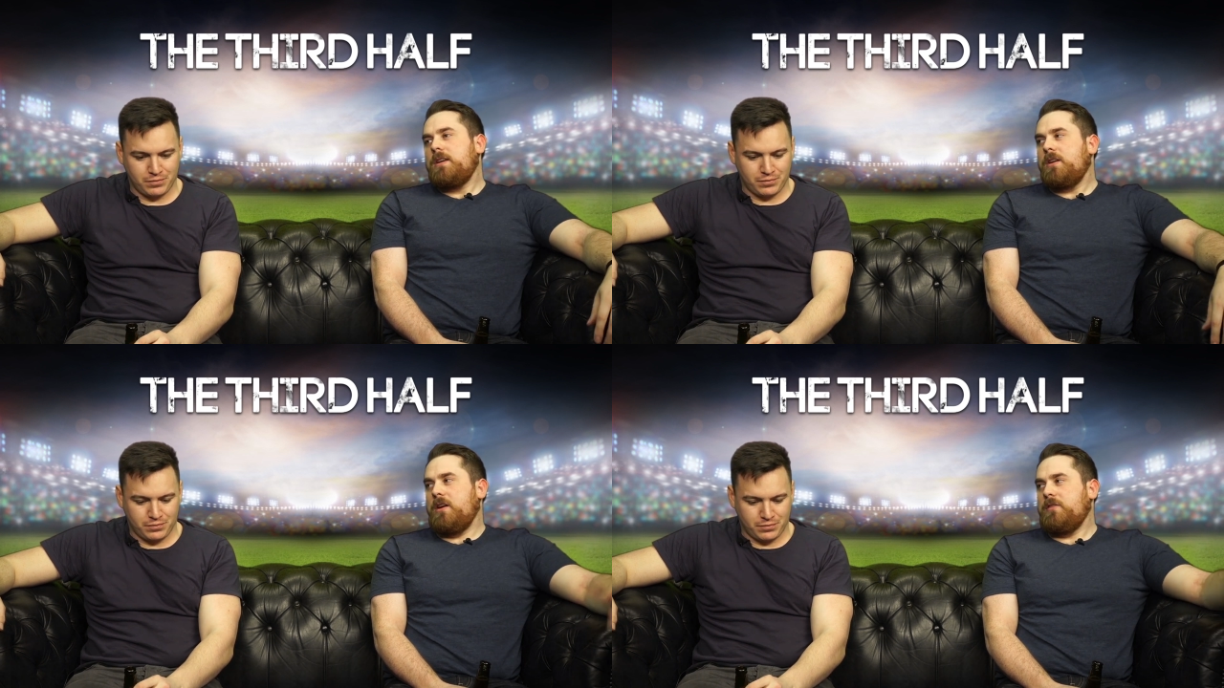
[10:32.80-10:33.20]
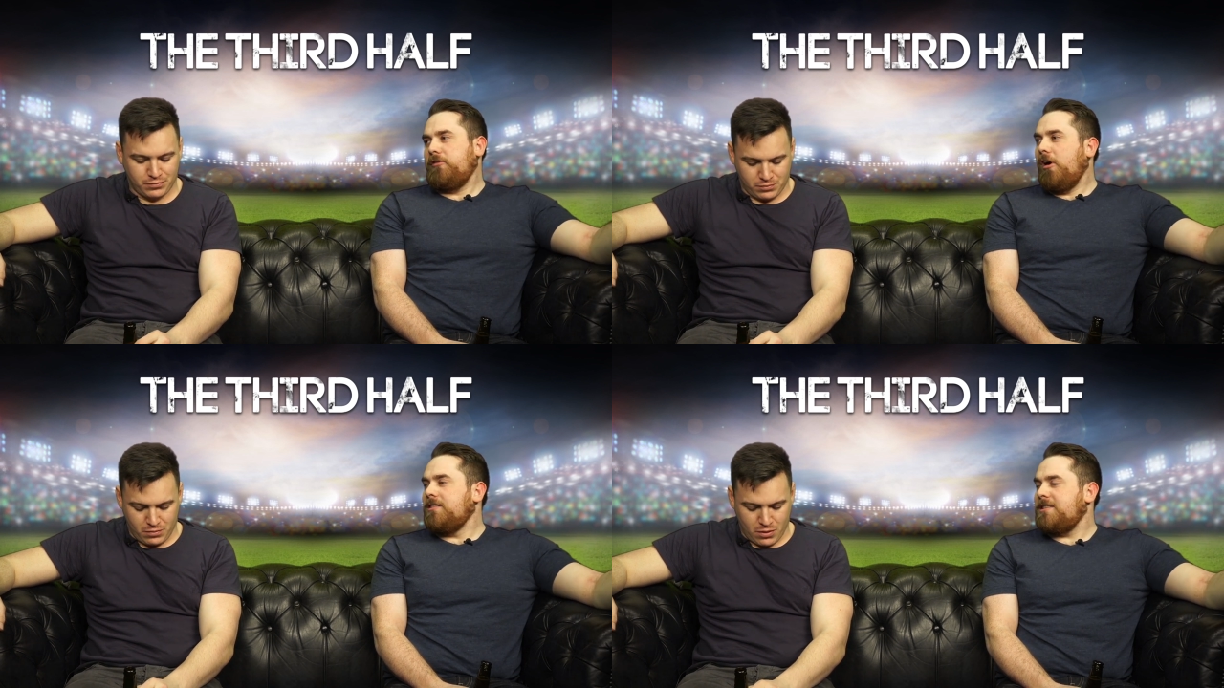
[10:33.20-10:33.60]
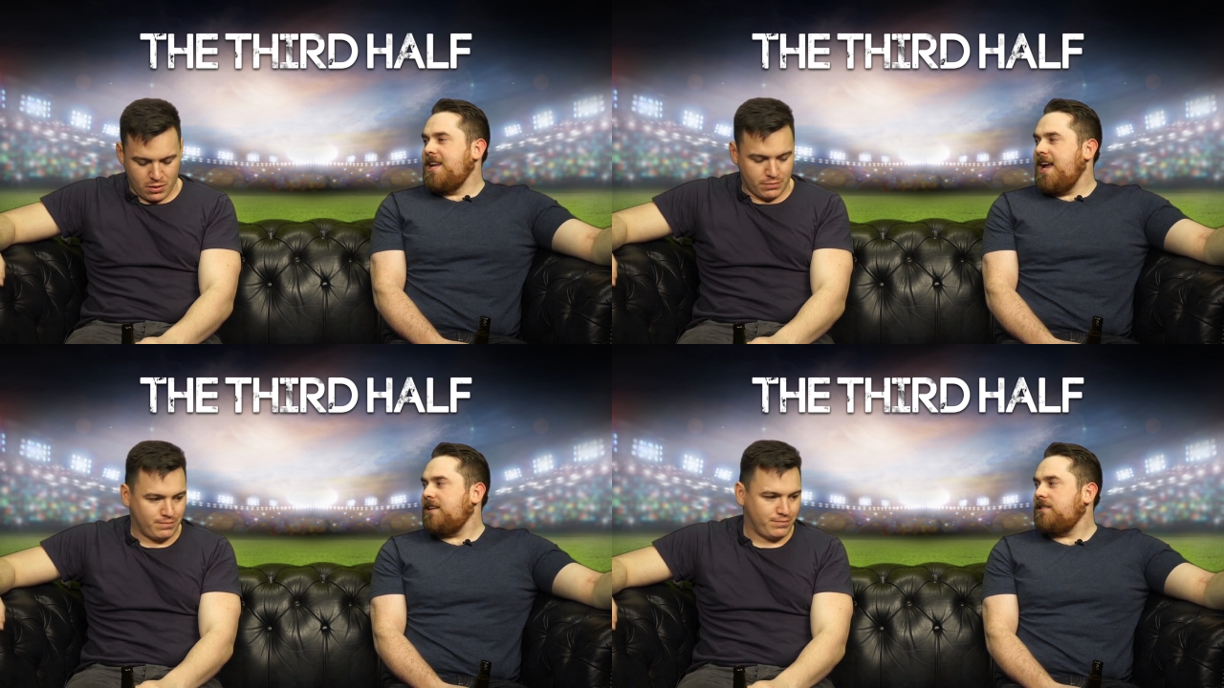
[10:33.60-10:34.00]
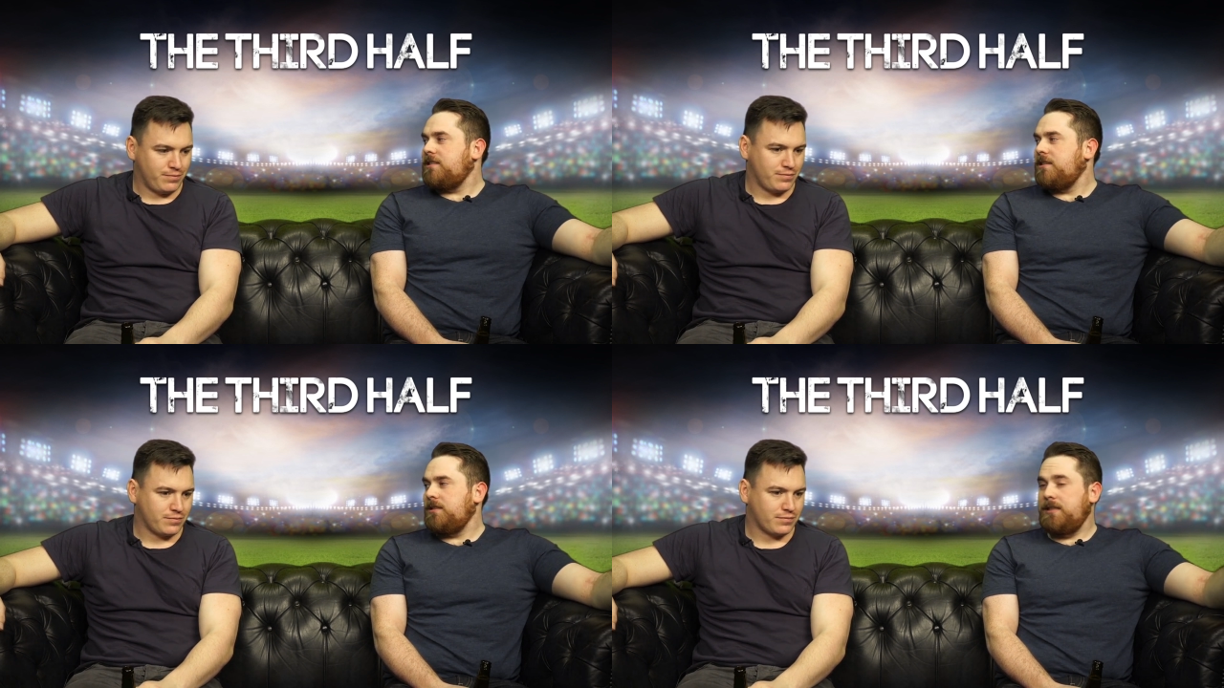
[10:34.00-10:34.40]
Speaker 1: you know, France
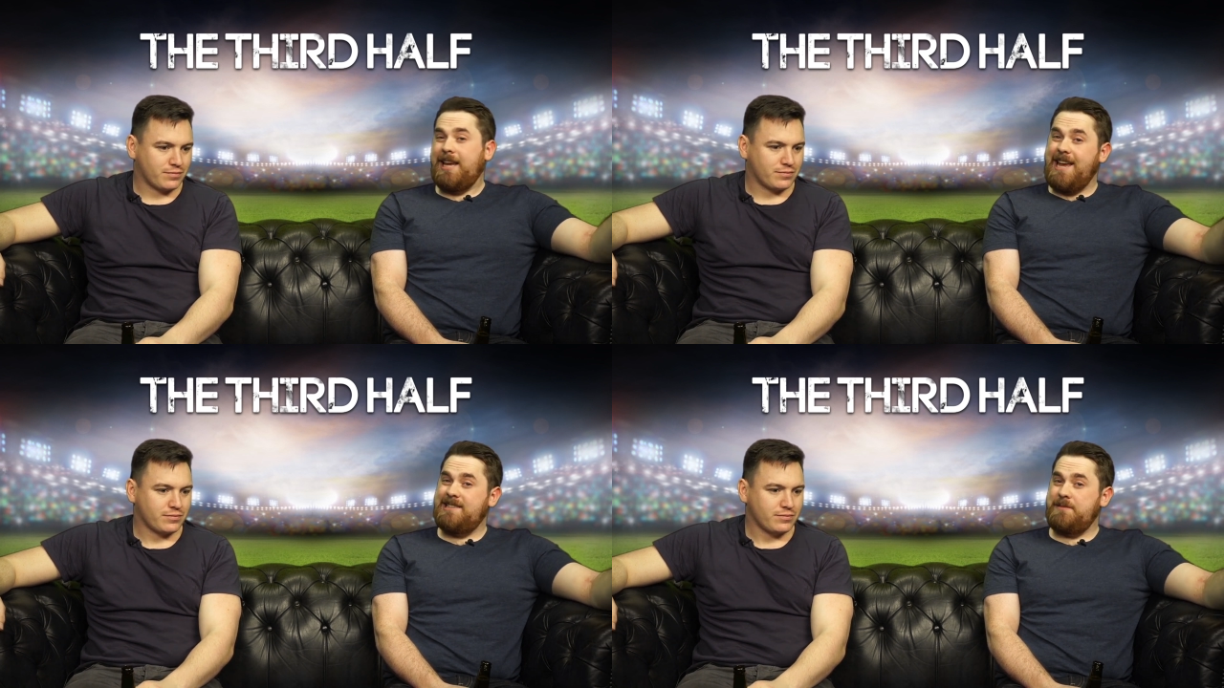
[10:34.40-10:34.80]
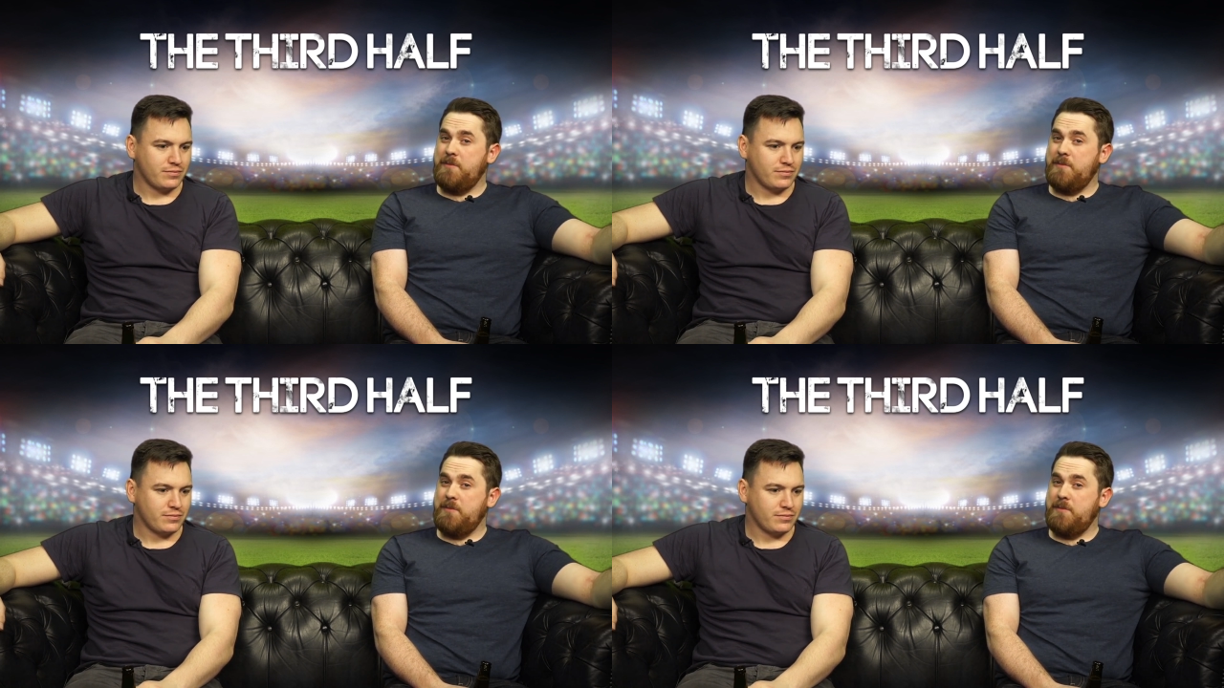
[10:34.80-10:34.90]
next. It is